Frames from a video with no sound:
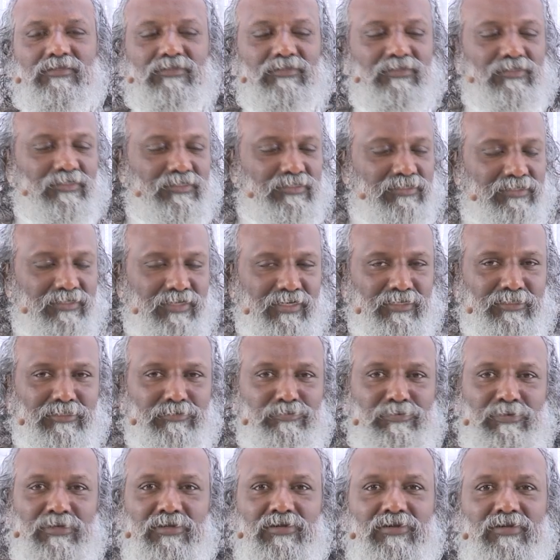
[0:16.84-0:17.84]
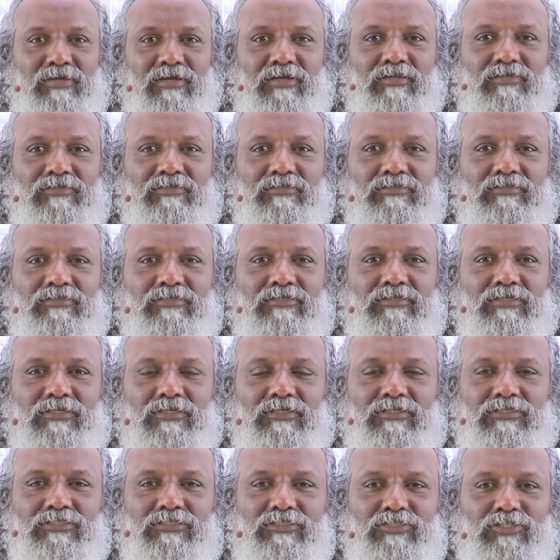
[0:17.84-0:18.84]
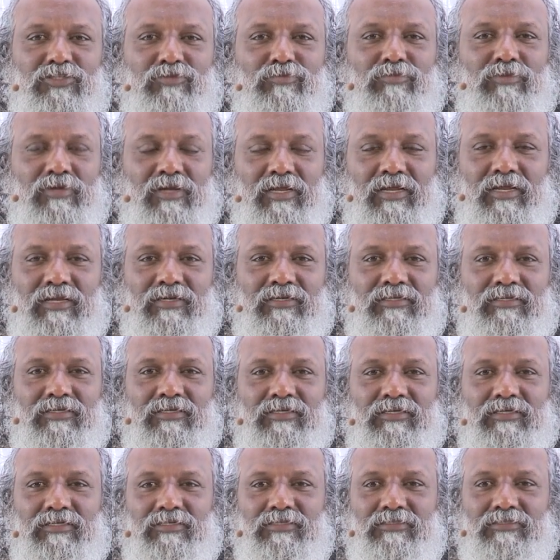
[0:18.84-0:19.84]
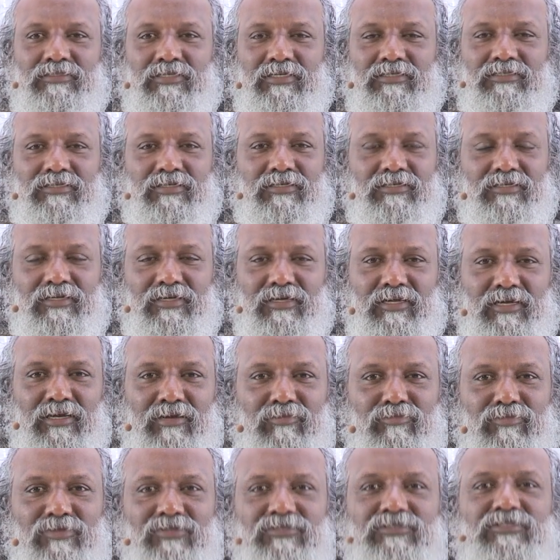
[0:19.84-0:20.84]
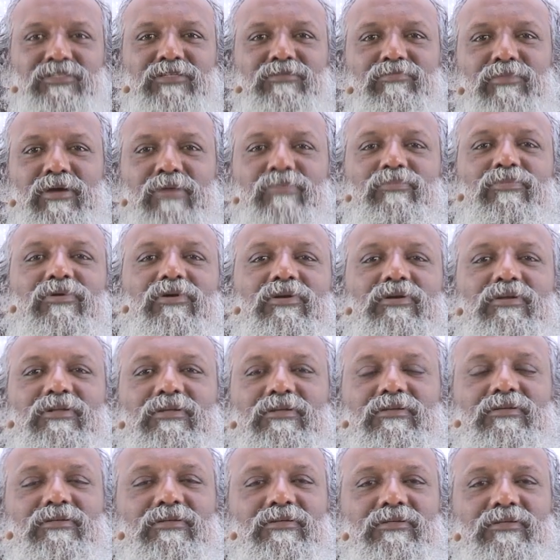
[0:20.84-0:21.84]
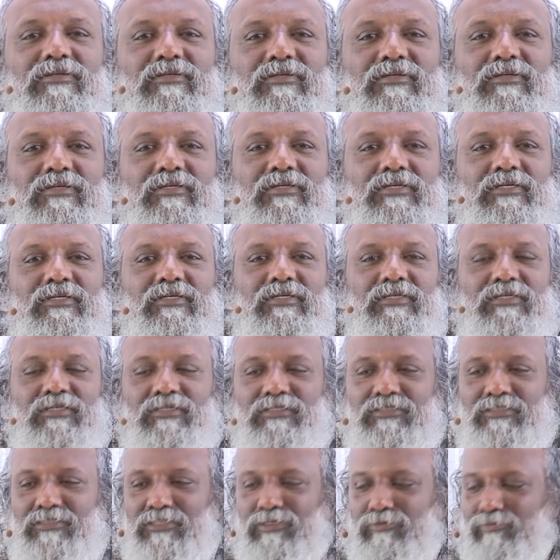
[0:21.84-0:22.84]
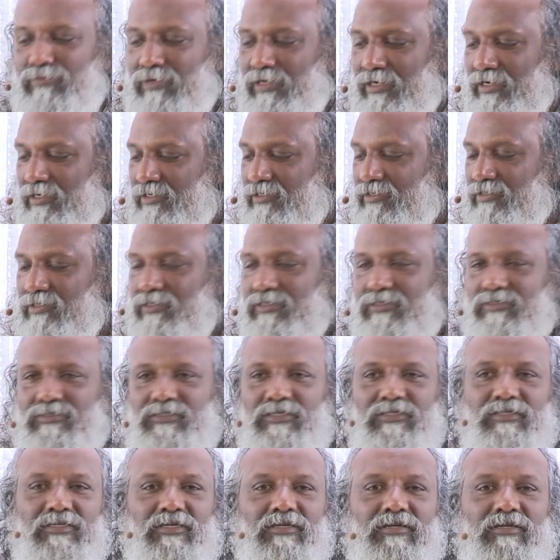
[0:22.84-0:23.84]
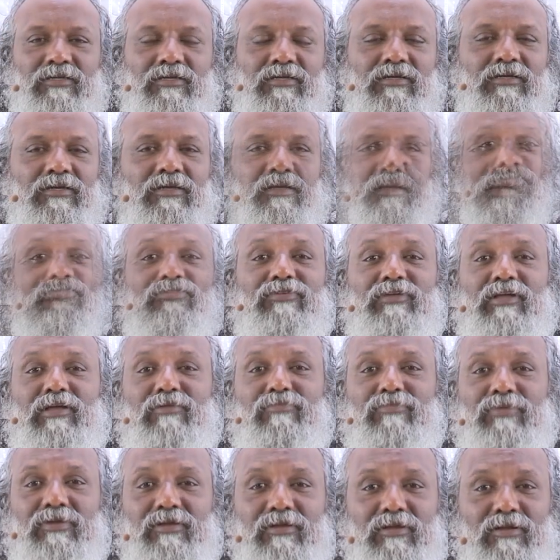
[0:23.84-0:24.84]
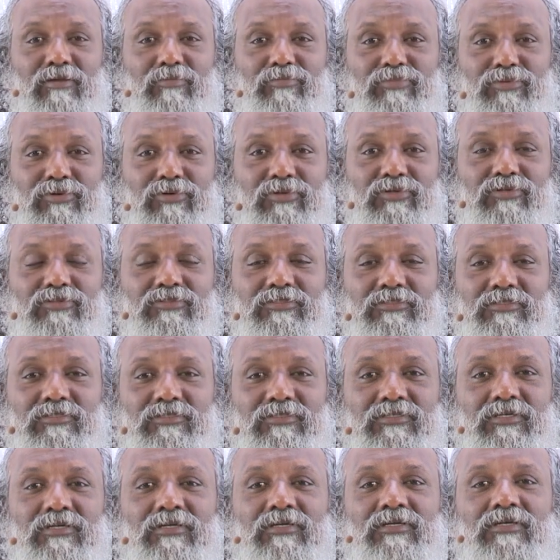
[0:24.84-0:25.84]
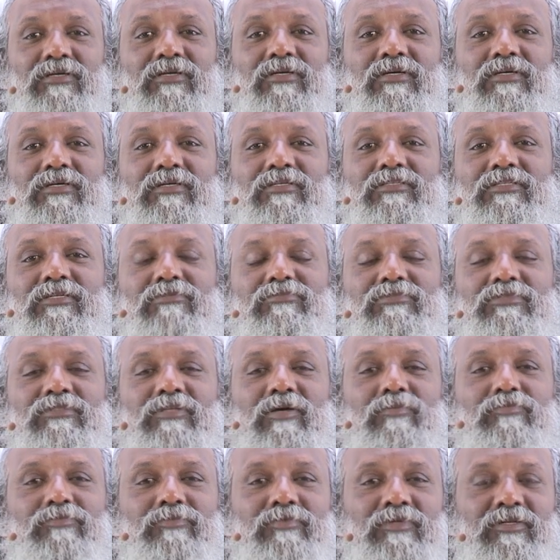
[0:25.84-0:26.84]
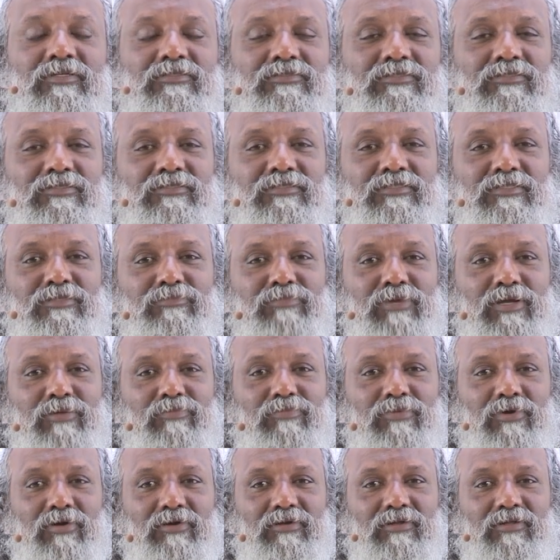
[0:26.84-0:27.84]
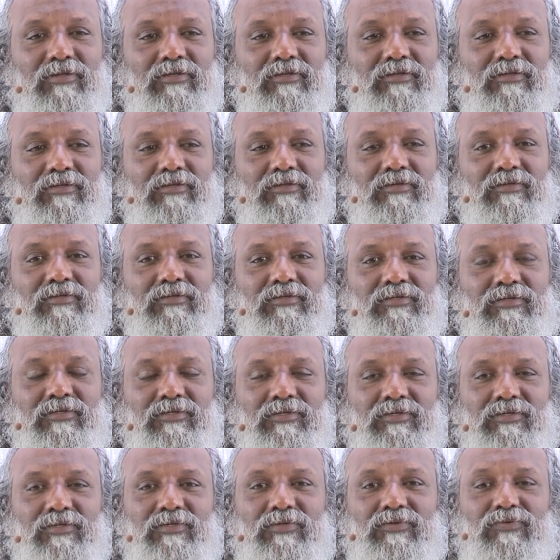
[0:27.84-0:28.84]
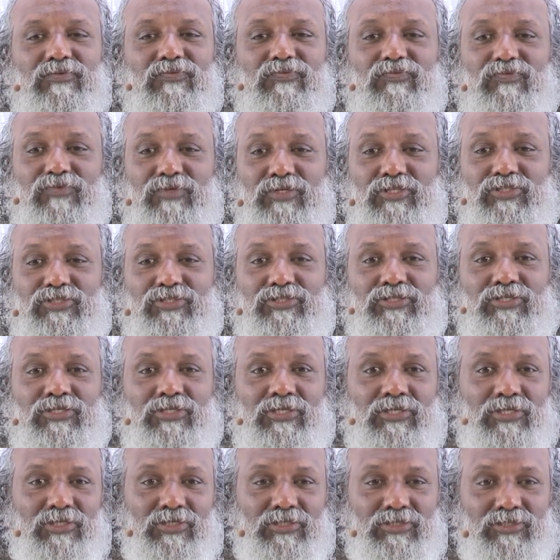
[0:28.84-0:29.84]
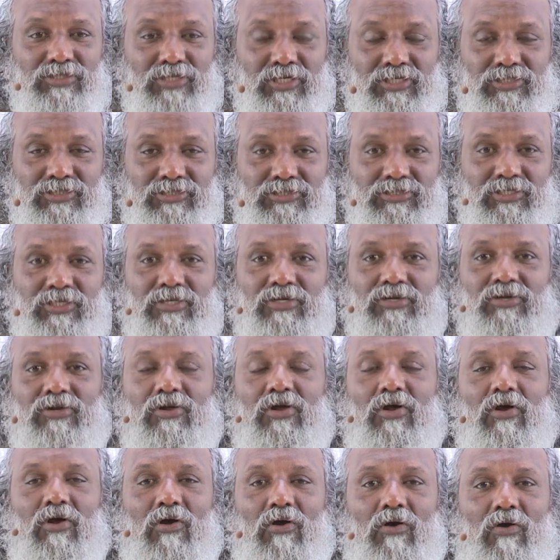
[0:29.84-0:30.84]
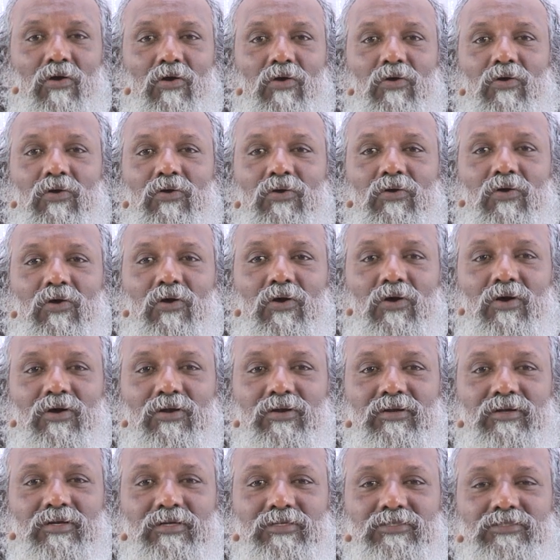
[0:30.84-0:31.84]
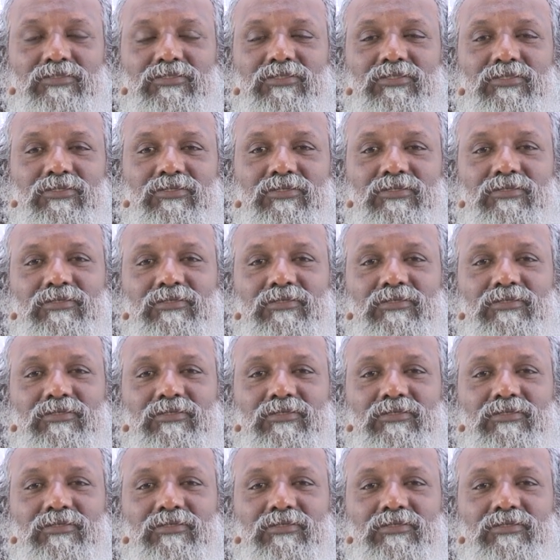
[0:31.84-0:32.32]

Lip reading: This experience stimulates certain elements in my body, stimulates certain chemical, produce some substances in my body, which nurture all organs.